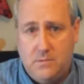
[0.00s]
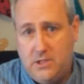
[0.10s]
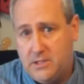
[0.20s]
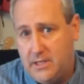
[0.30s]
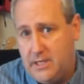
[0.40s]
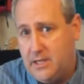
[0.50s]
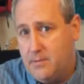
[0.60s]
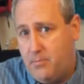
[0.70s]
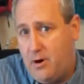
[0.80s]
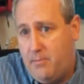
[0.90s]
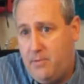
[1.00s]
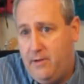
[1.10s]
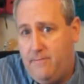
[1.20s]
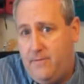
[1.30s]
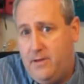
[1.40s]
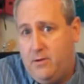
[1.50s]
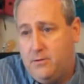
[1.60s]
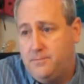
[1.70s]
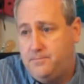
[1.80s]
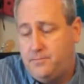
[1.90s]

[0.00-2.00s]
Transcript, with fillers: just to get the property filled,